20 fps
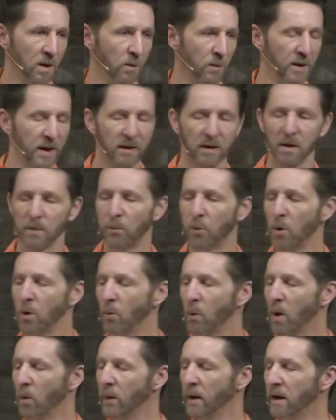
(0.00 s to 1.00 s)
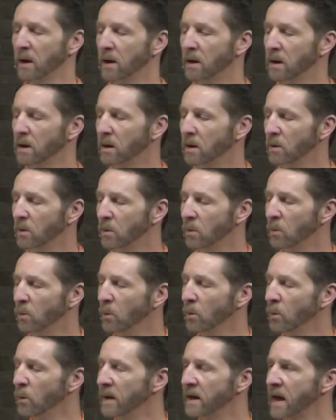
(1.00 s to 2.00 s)
We get to the point where we
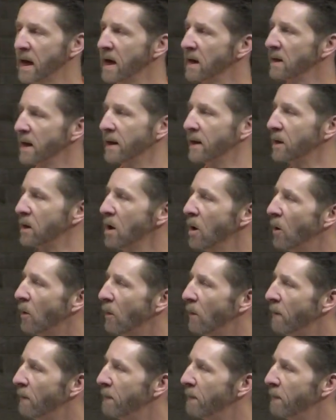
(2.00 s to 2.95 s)
can't let it go.